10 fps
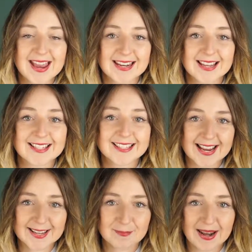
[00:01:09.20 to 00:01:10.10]
In
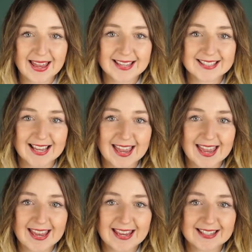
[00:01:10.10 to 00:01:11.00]
second place
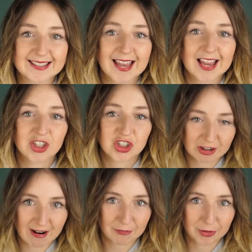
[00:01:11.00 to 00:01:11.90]
is
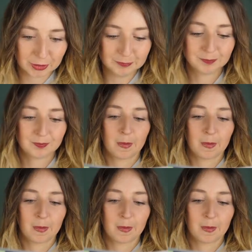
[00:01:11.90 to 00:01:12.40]
Geographical.